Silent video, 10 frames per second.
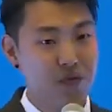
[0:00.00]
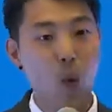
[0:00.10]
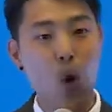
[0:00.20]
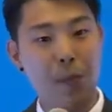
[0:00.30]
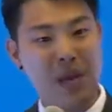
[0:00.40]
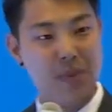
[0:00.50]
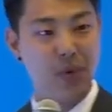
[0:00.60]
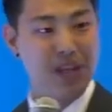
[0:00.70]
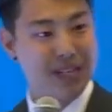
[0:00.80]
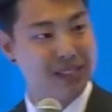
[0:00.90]
Four
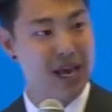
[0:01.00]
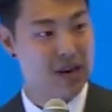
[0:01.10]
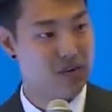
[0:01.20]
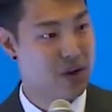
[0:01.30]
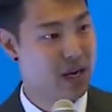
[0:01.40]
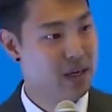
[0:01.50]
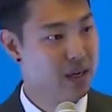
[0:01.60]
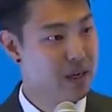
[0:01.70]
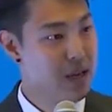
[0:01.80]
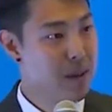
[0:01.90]
people, that's it, right?
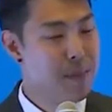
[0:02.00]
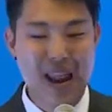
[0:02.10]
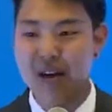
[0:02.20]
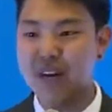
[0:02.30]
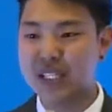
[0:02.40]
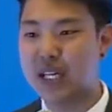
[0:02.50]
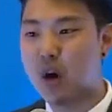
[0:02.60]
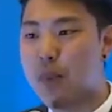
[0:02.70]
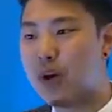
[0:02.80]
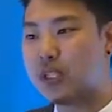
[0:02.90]
But every
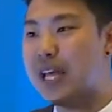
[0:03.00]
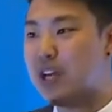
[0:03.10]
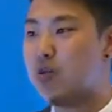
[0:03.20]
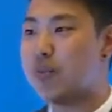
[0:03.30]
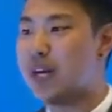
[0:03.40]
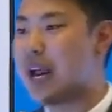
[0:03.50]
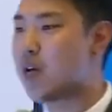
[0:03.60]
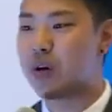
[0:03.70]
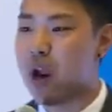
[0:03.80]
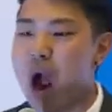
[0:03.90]
single person that you meet, I
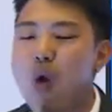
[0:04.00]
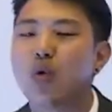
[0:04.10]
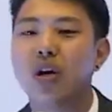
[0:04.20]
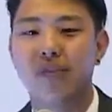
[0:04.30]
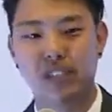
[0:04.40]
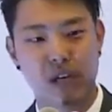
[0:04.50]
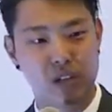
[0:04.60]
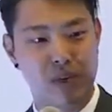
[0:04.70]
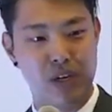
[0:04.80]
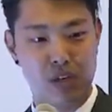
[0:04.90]
don't care how good of a
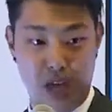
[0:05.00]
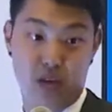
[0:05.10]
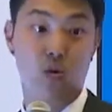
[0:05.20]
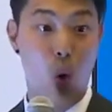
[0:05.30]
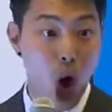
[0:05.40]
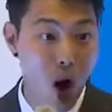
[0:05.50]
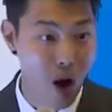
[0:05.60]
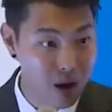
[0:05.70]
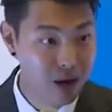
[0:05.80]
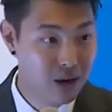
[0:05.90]
salesman that you
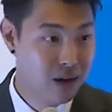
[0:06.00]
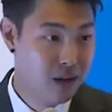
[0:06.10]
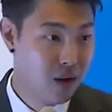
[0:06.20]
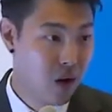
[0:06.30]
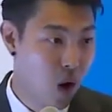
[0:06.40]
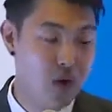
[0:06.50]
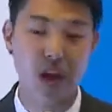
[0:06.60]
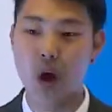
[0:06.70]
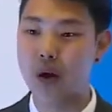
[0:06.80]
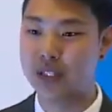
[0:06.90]
are, are they
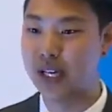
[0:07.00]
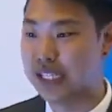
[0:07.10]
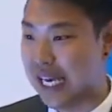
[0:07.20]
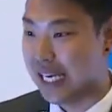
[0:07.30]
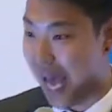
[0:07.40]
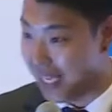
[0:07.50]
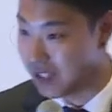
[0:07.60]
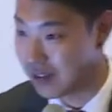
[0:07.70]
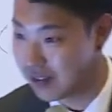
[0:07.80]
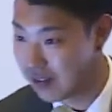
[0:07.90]
always going to say
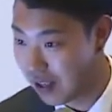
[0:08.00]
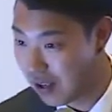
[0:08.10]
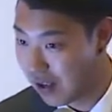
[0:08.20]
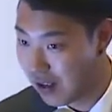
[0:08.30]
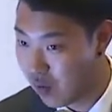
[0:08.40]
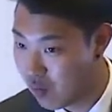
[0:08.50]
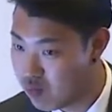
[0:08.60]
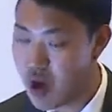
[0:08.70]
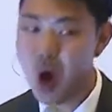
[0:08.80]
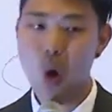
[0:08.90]
yes?
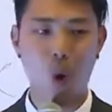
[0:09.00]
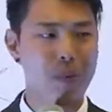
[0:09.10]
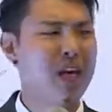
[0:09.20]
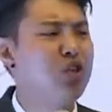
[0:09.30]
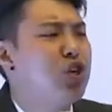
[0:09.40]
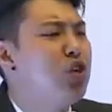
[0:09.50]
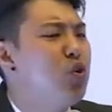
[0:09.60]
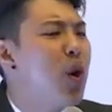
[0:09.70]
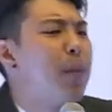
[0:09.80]
No, because you can do a